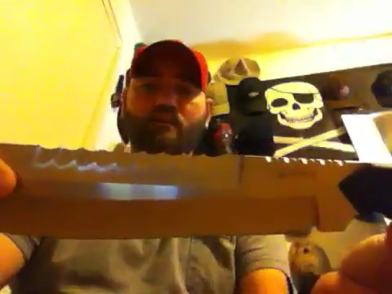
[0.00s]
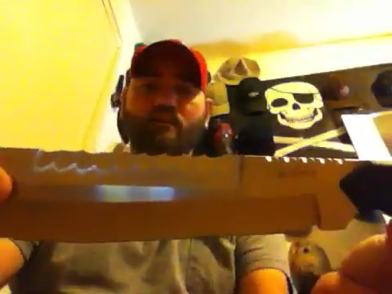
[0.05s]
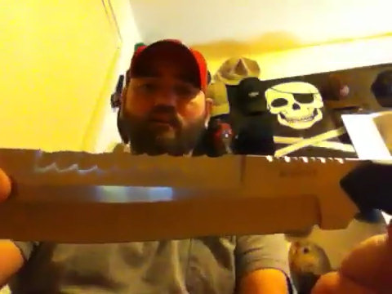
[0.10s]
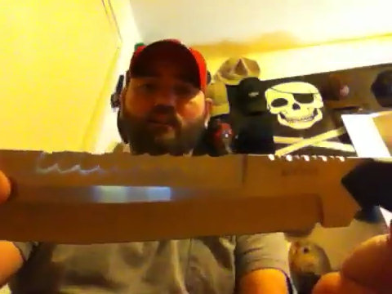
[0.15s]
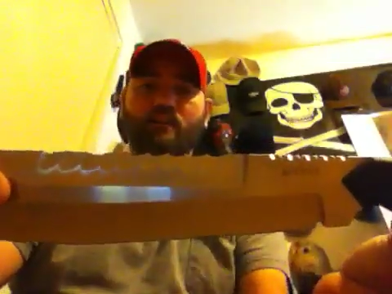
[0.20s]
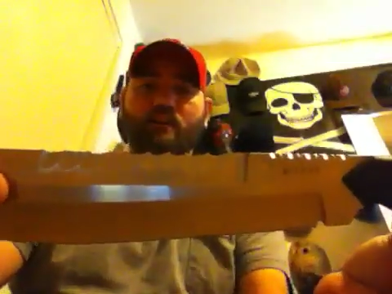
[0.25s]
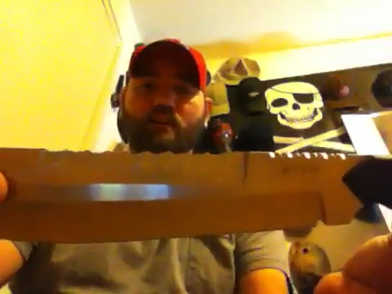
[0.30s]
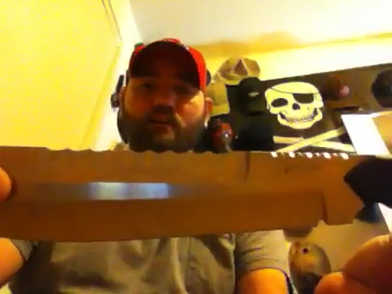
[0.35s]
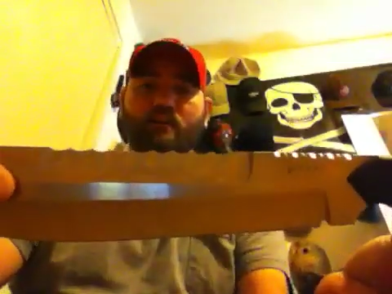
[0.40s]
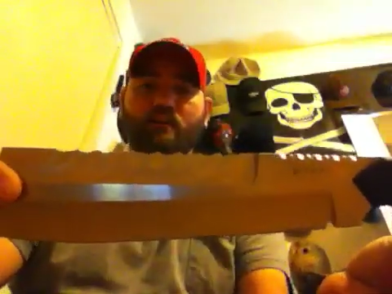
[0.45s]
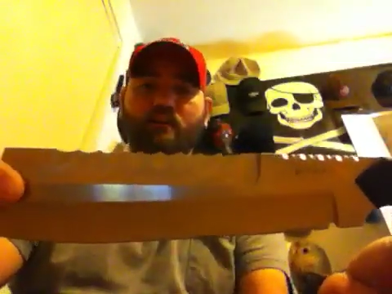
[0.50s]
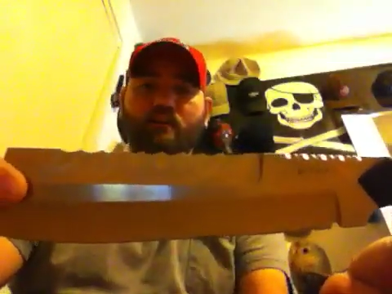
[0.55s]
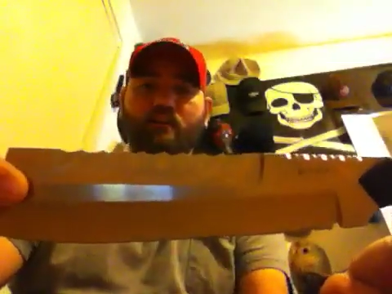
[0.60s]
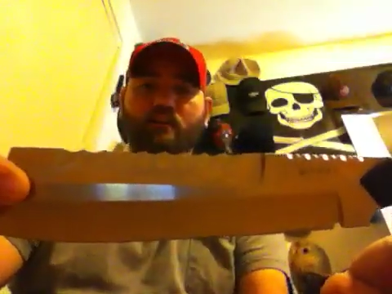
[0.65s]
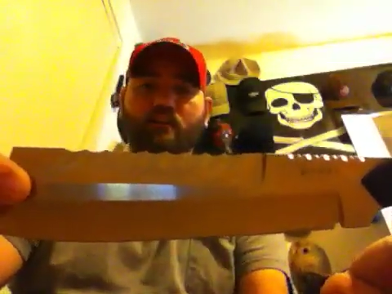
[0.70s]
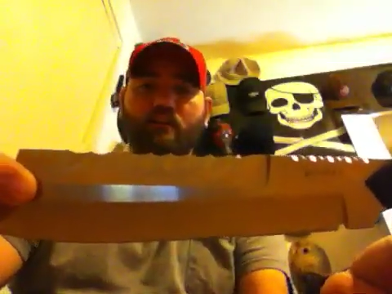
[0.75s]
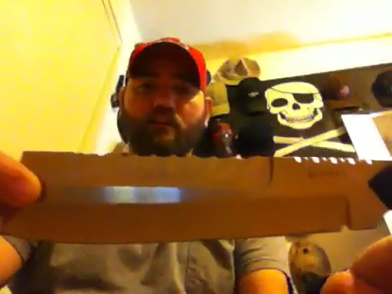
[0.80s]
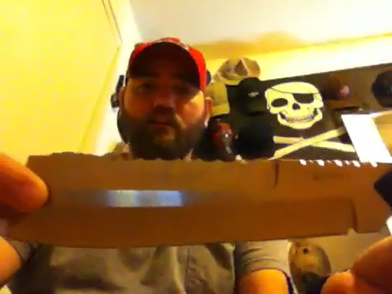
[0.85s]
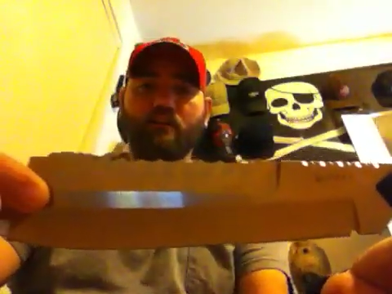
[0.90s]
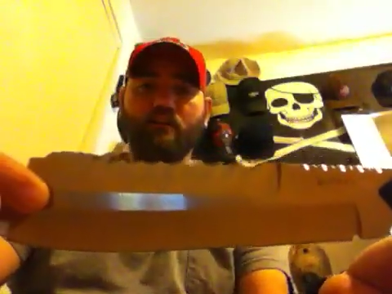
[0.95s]
Now,
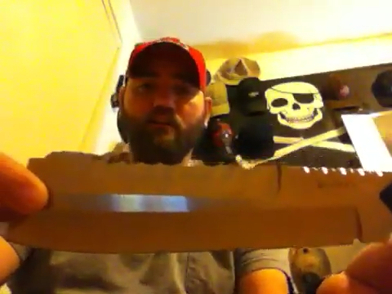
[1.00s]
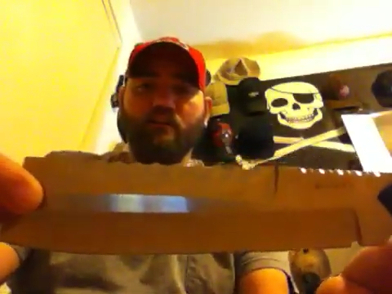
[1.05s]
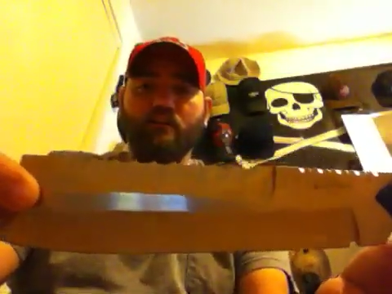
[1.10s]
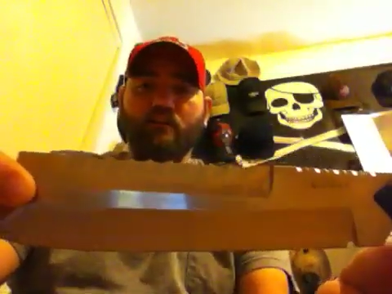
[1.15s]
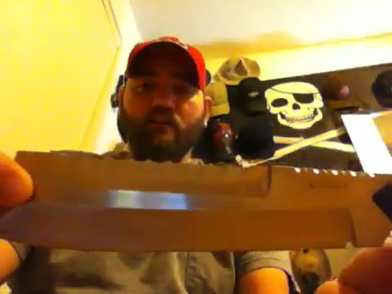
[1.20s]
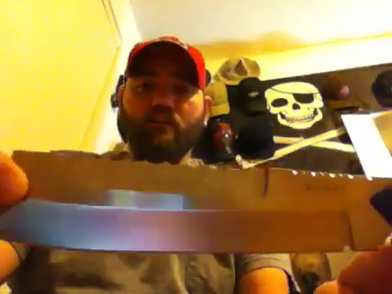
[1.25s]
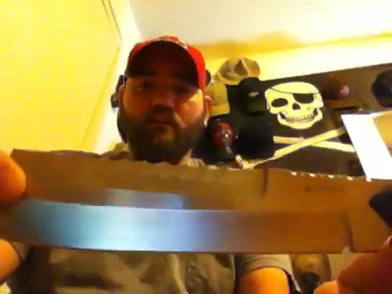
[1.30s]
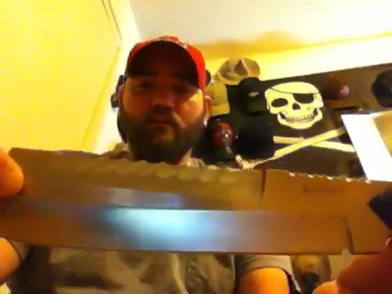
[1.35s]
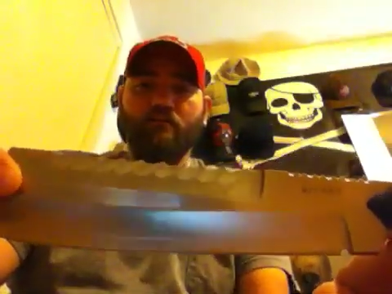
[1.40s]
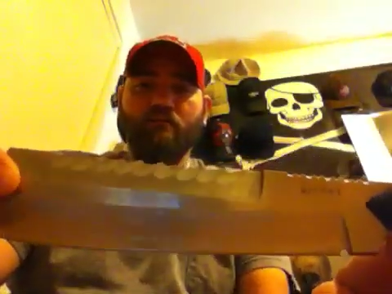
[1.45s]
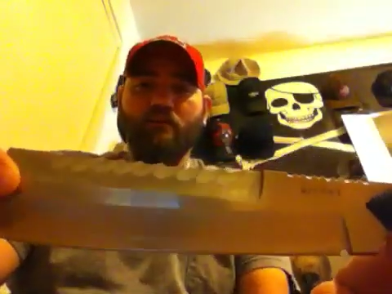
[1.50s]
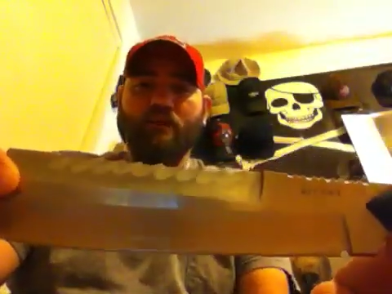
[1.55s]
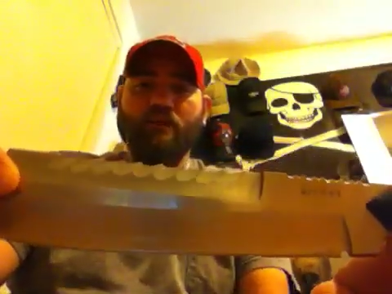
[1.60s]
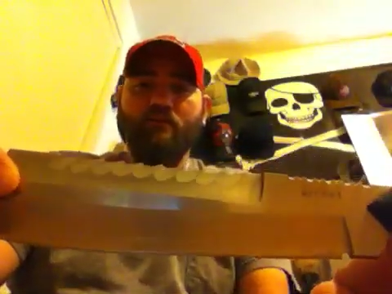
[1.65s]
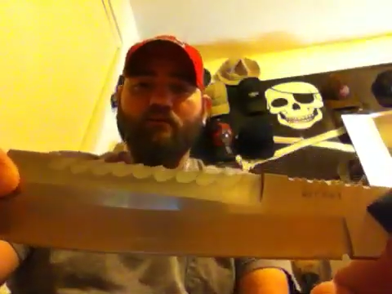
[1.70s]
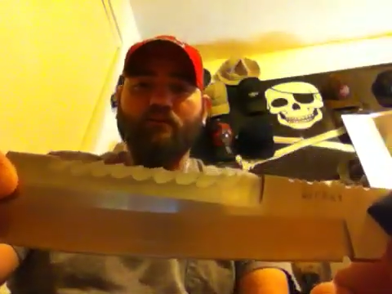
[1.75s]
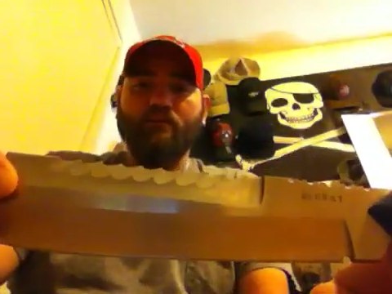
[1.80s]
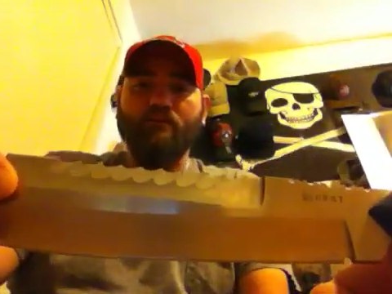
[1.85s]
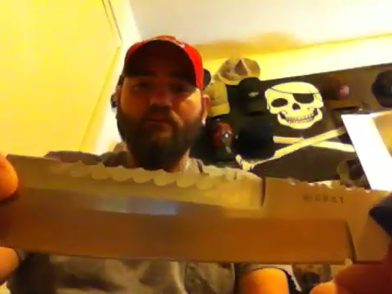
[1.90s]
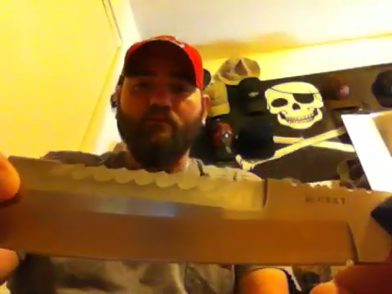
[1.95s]
the
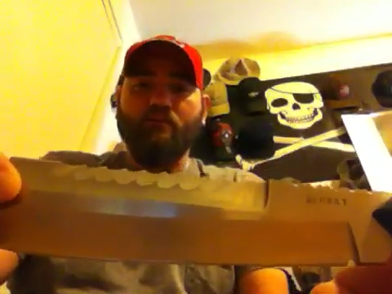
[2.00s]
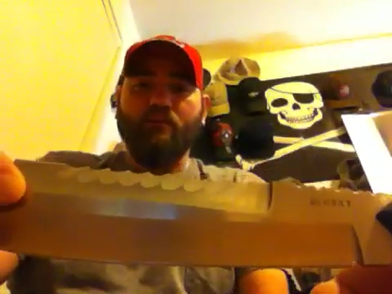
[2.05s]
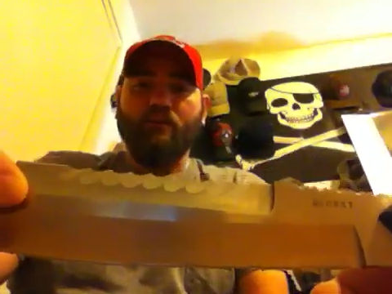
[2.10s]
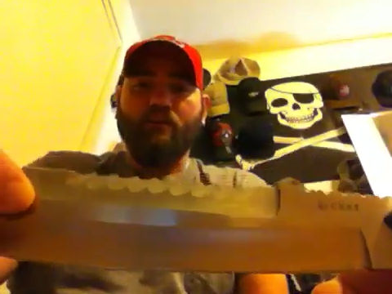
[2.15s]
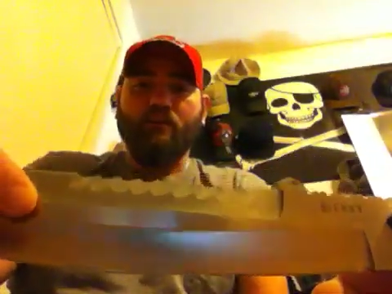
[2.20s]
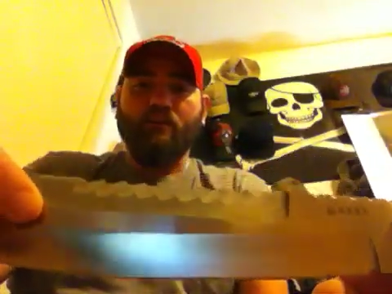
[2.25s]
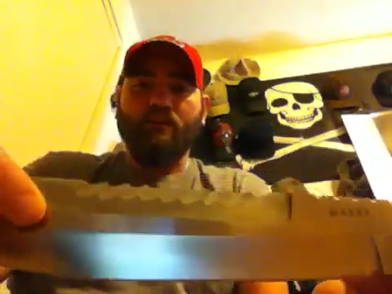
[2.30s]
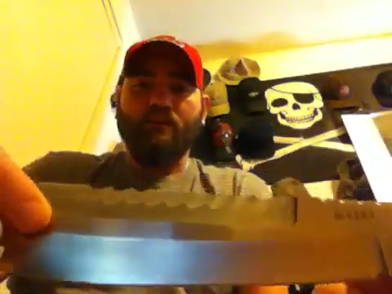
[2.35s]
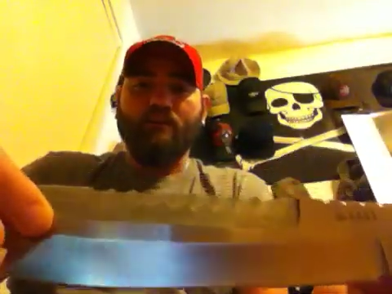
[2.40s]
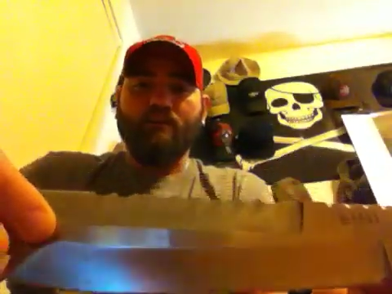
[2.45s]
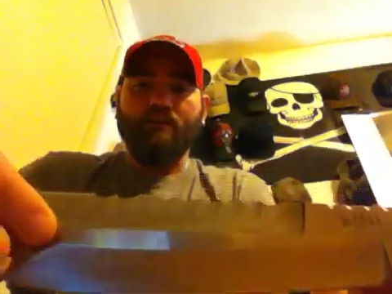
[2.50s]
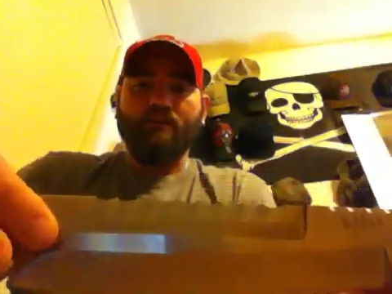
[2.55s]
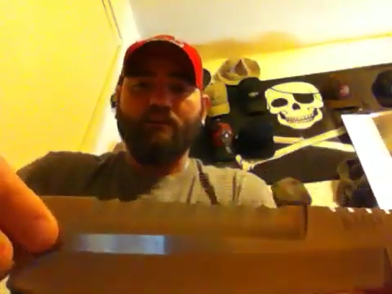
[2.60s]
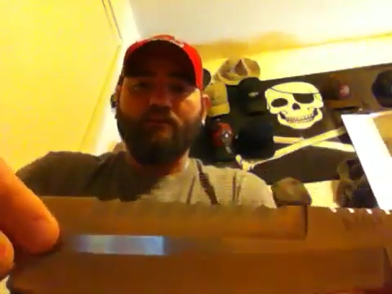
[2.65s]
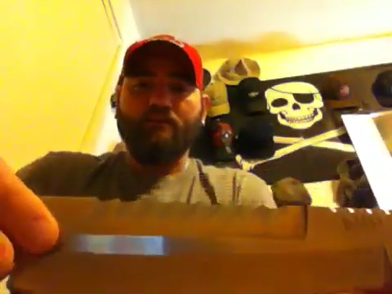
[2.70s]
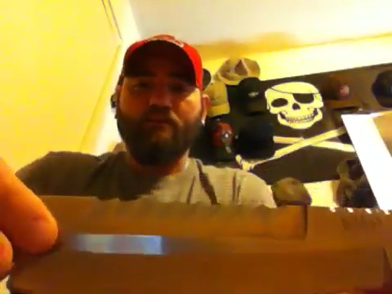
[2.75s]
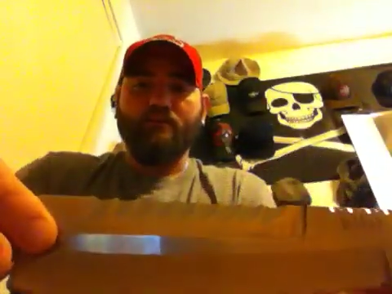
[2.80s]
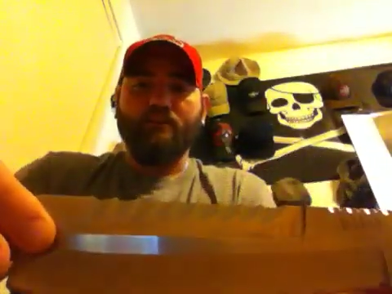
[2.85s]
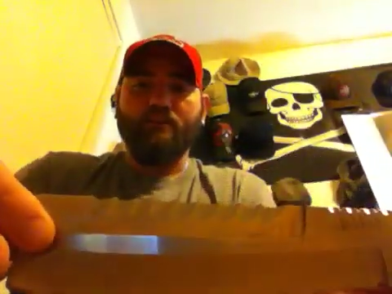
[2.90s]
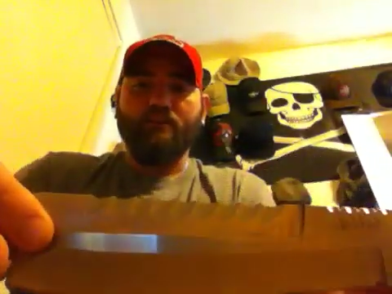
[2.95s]
main reason why I like this
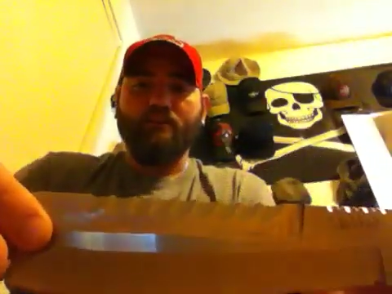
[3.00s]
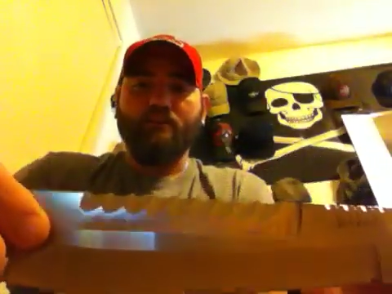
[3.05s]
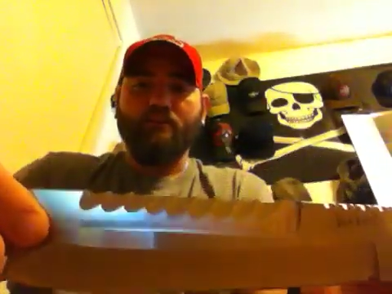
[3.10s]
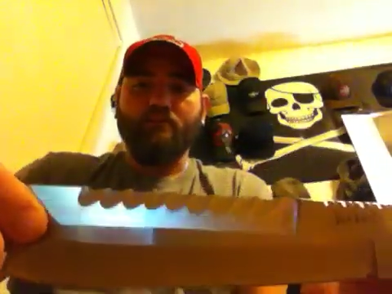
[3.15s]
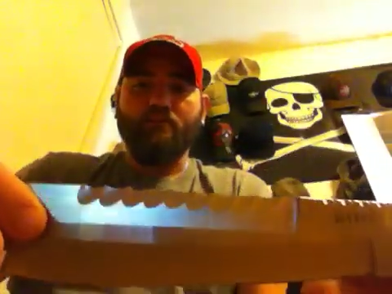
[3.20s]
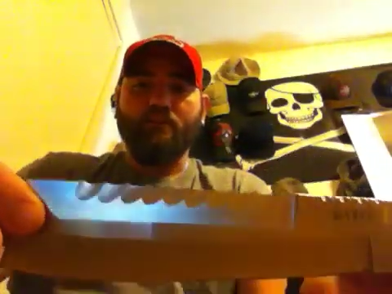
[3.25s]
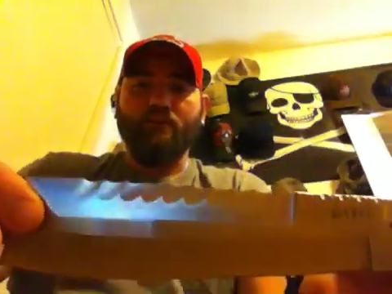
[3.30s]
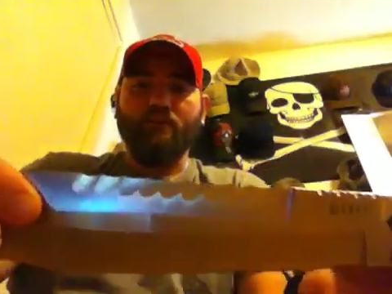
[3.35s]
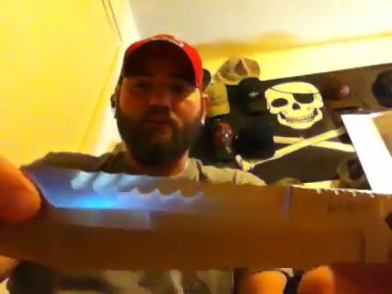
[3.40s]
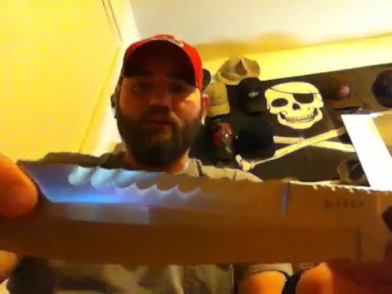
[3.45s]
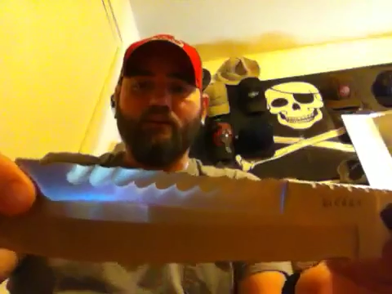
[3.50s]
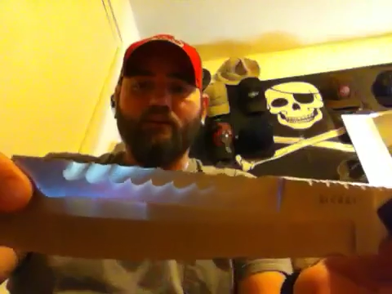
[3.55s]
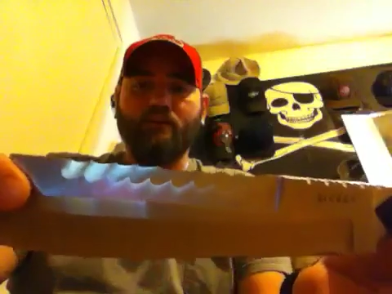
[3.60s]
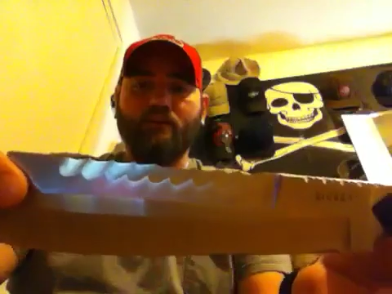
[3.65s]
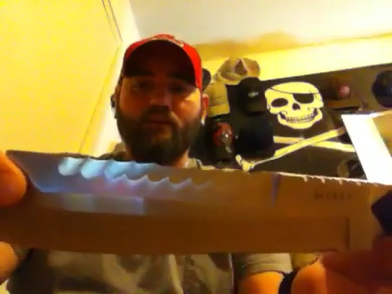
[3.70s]
particular blade,